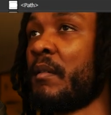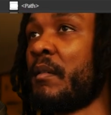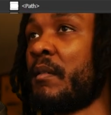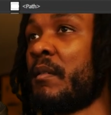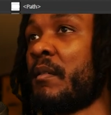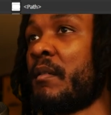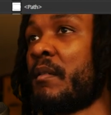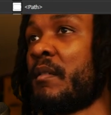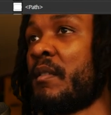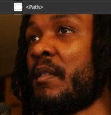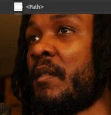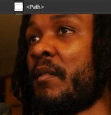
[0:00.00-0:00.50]

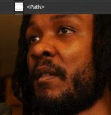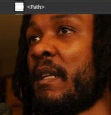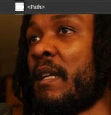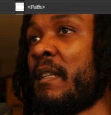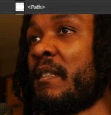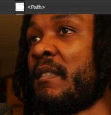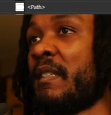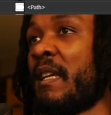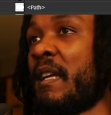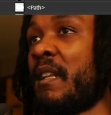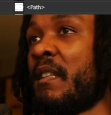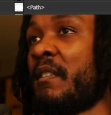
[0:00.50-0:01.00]
Still not
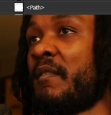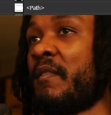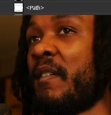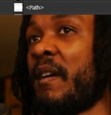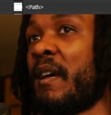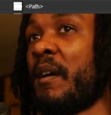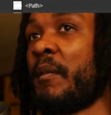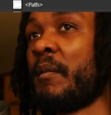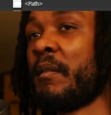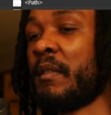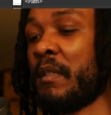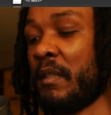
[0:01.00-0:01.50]
satisfied
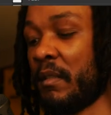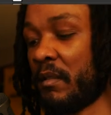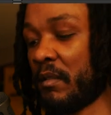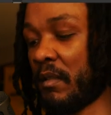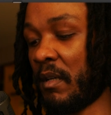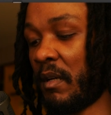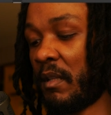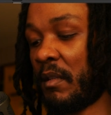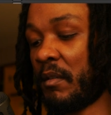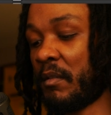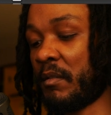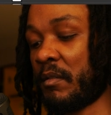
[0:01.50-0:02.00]
with these
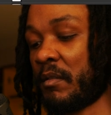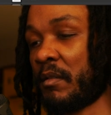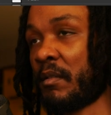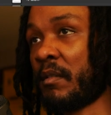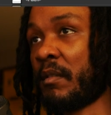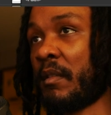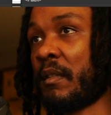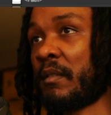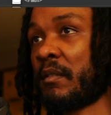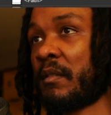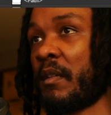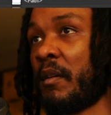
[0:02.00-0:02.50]
colors.
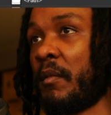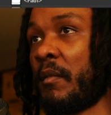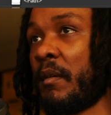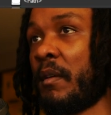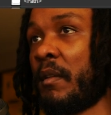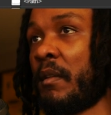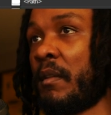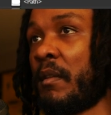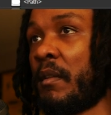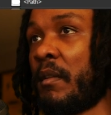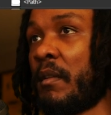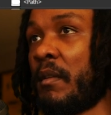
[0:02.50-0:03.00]
Let's go with,
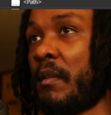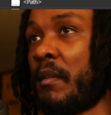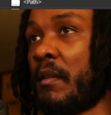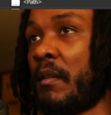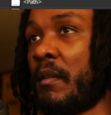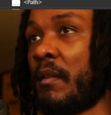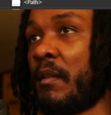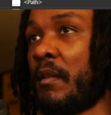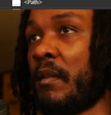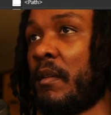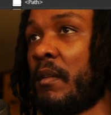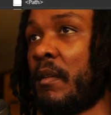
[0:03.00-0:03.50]

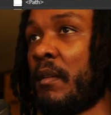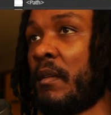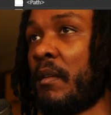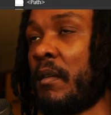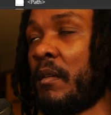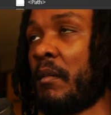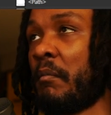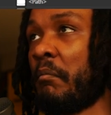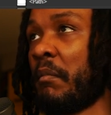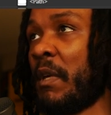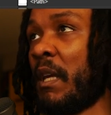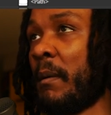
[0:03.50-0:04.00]

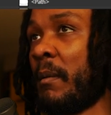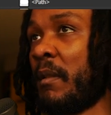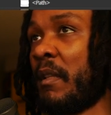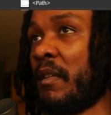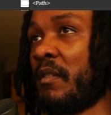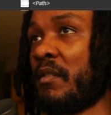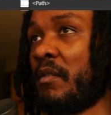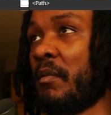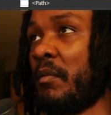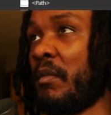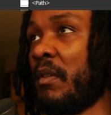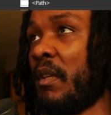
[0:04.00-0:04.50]
maybe let's
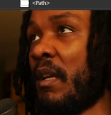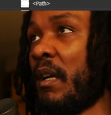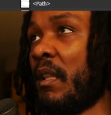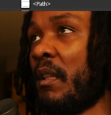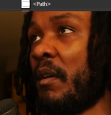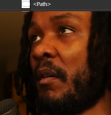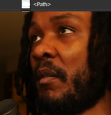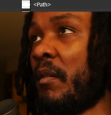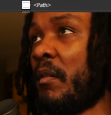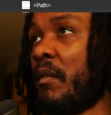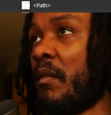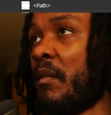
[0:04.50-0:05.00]
do yellow.